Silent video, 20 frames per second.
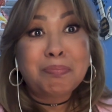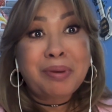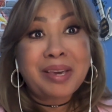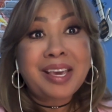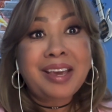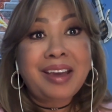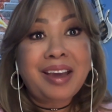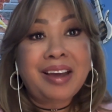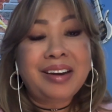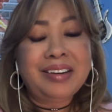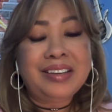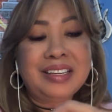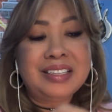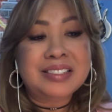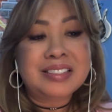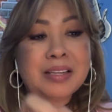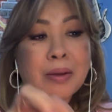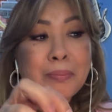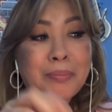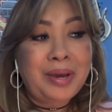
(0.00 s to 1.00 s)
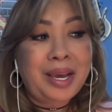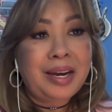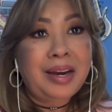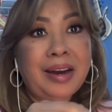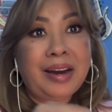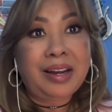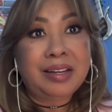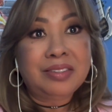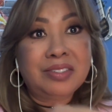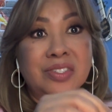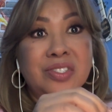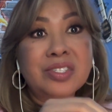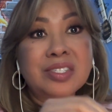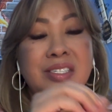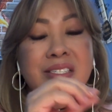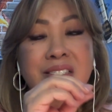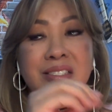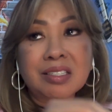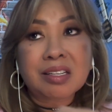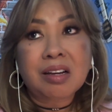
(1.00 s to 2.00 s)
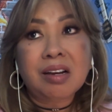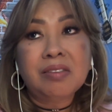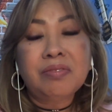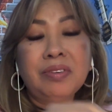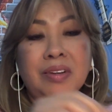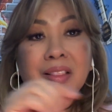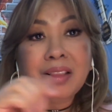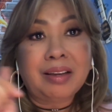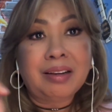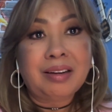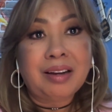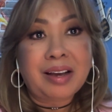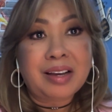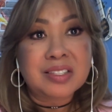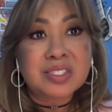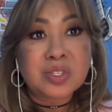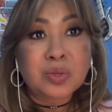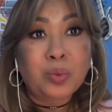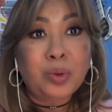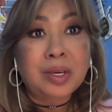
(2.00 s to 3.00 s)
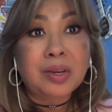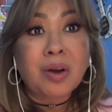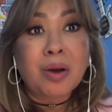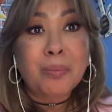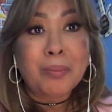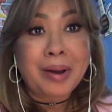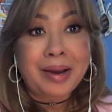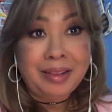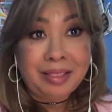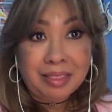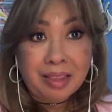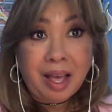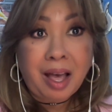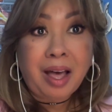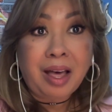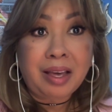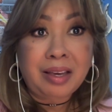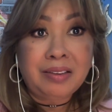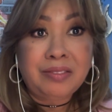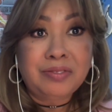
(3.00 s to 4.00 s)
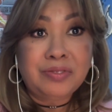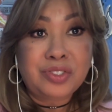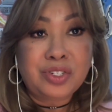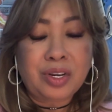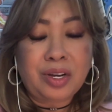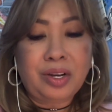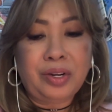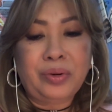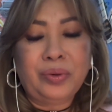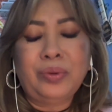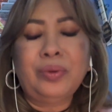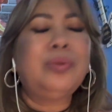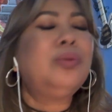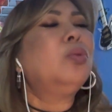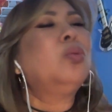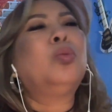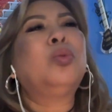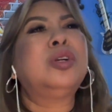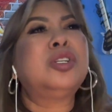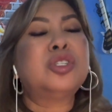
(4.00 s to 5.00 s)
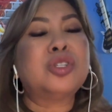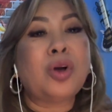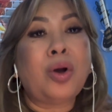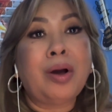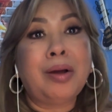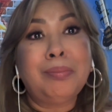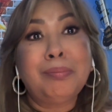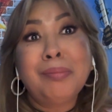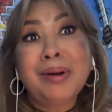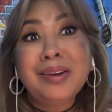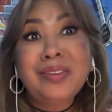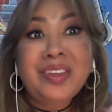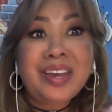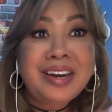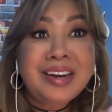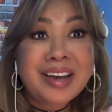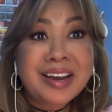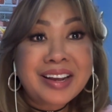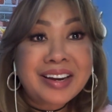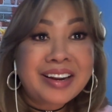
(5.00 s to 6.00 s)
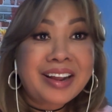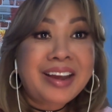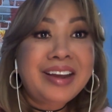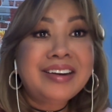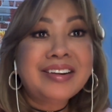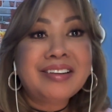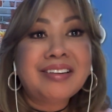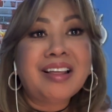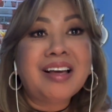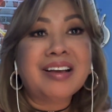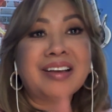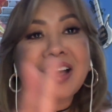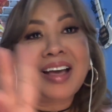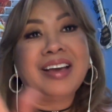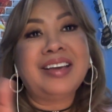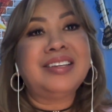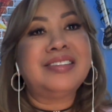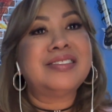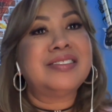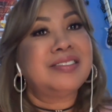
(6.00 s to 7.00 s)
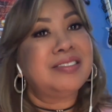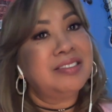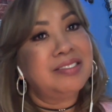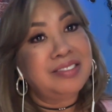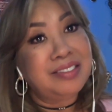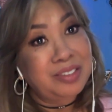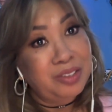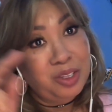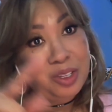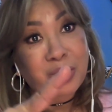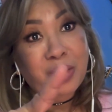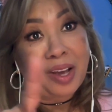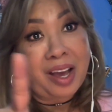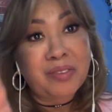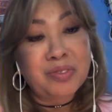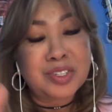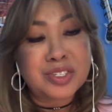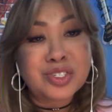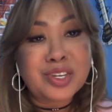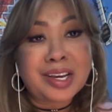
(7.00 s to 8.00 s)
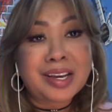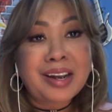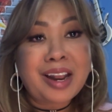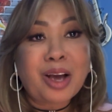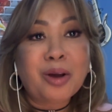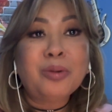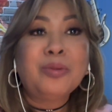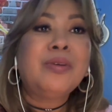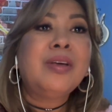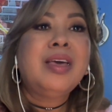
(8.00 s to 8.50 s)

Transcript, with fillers: band is the band that i just discovered like last week on my live channel which on monday night 8 o'clock guys you have to check it out